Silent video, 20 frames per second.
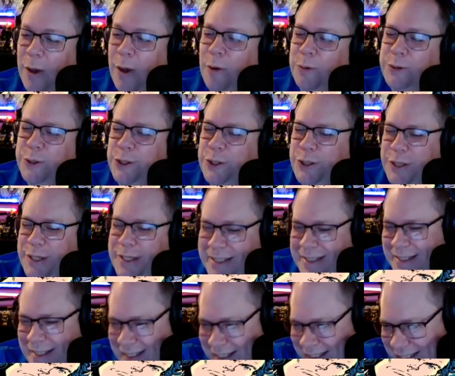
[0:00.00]
Oh,
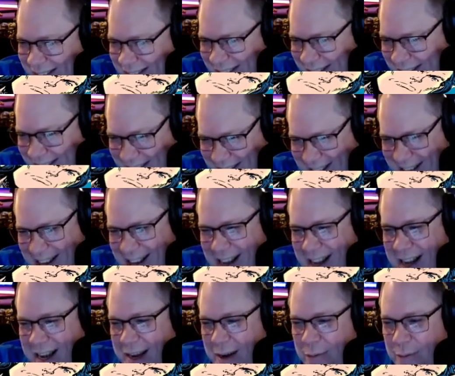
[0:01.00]
jeez!
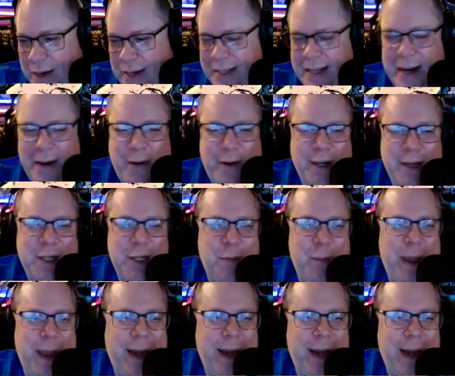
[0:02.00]
What is that, haunted?